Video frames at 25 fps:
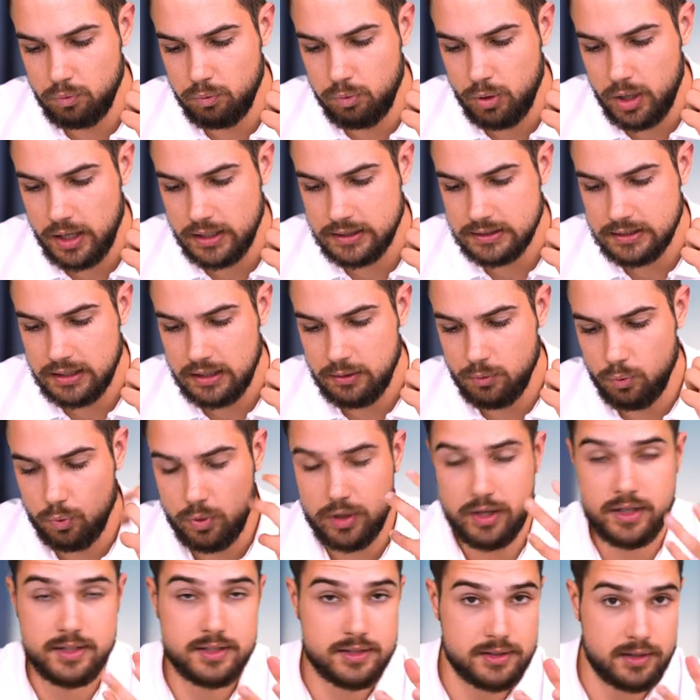what
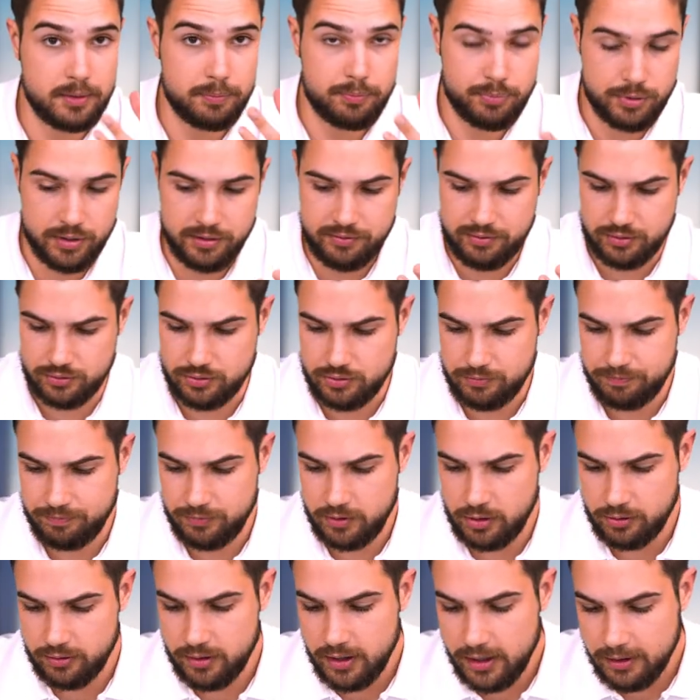was the previous,
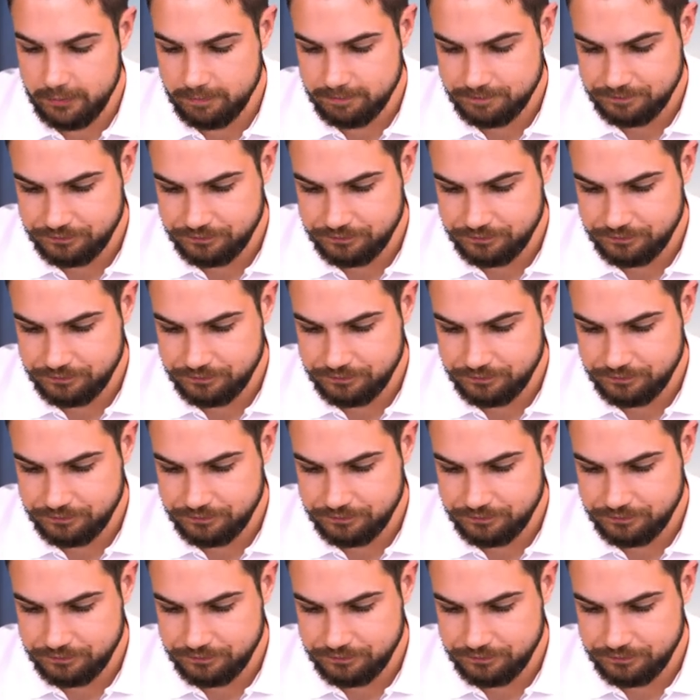okay?